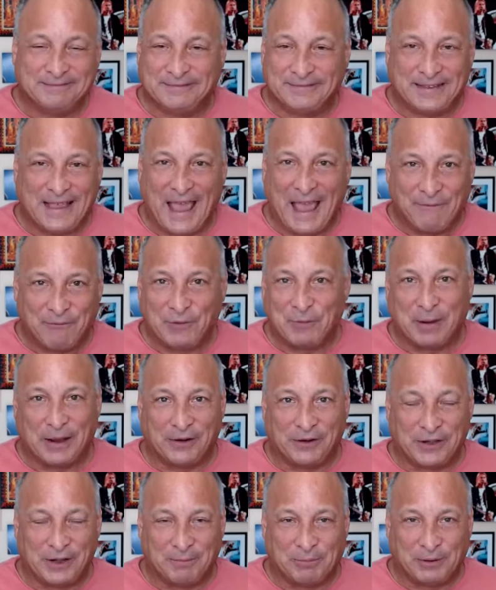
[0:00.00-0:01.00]

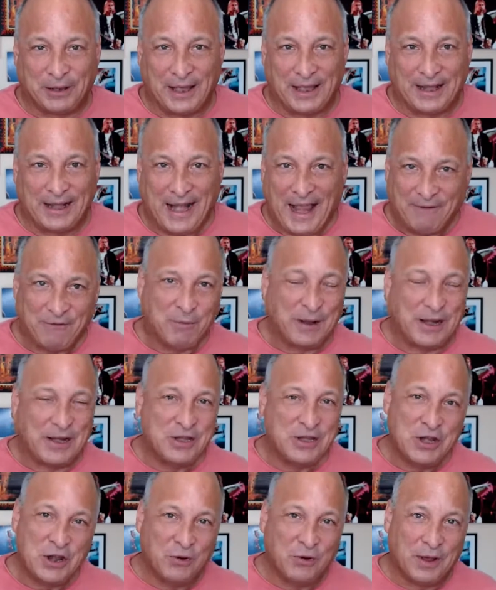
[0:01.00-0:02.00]
everybody on the planet. Everybody
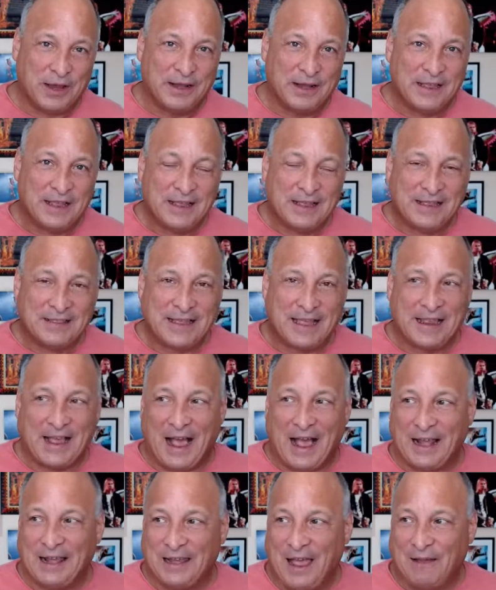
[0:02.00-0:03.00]
knew it.
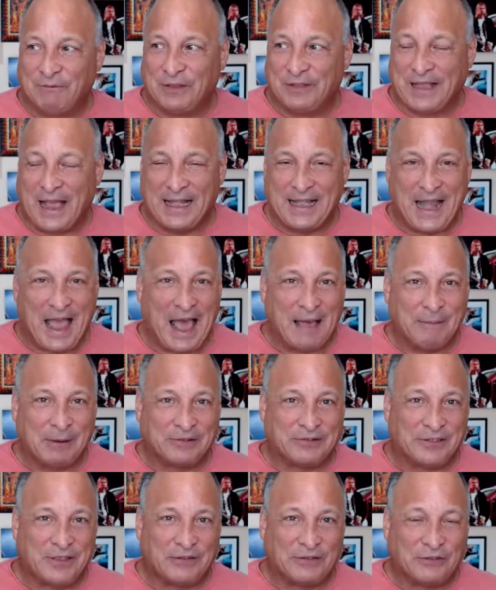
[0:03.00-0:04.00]
I love the
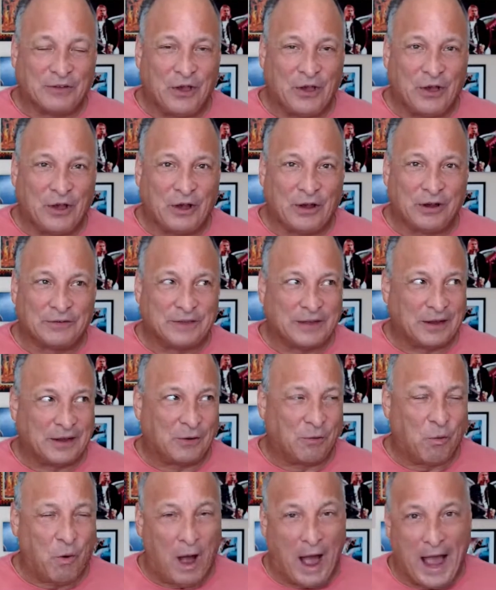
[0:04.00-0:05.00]
dynamics of the song, the
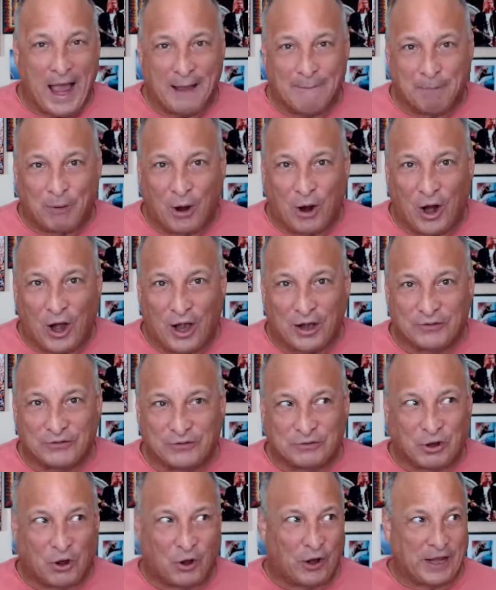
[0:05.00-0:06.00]
quiet
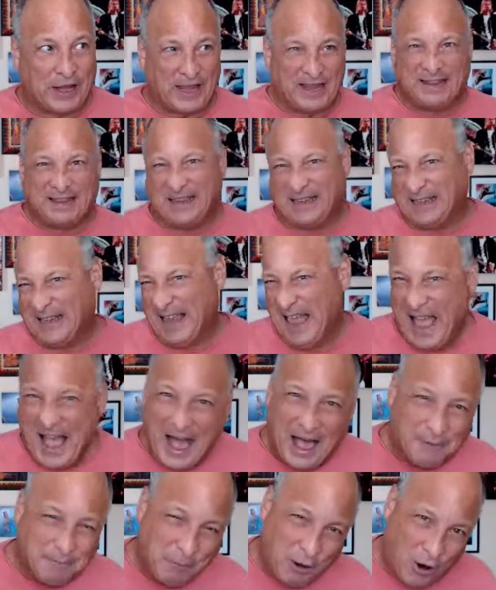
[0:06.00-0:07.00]
parts turning into the
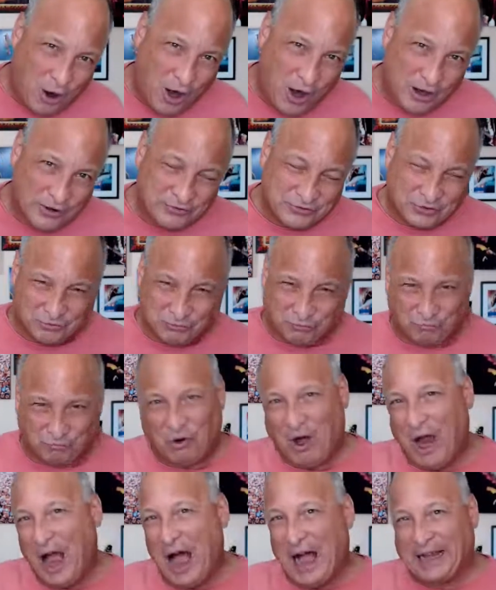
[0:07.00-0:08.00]
loud parts, just
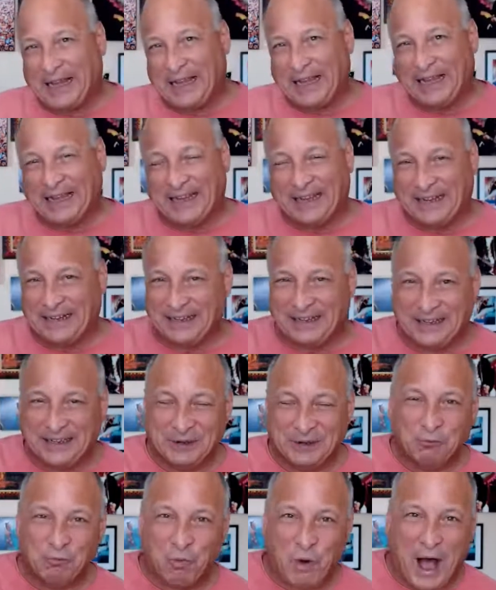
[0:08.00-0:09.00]
rocking,
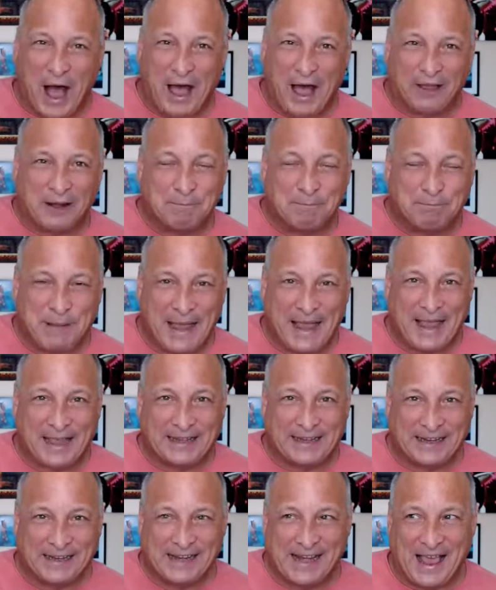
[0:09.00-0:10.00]
wild
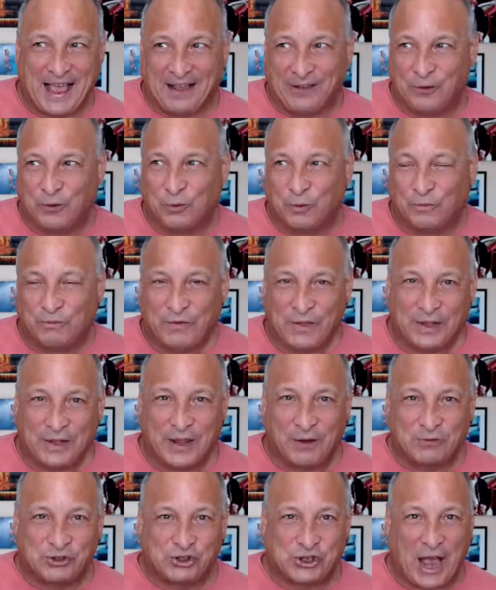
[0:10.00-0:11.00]
abandon, and that cool
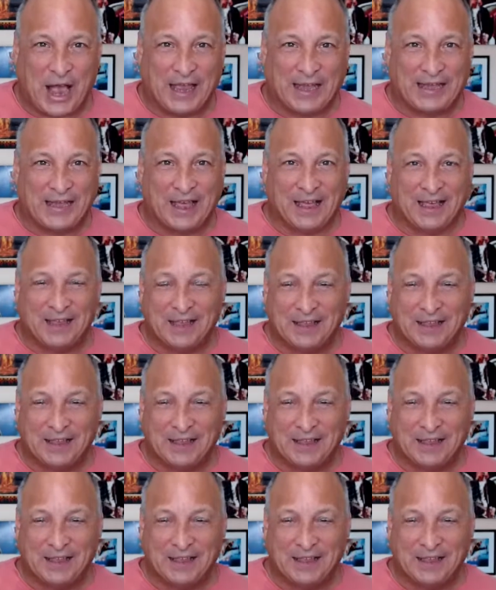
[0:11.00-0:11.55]
video shot in the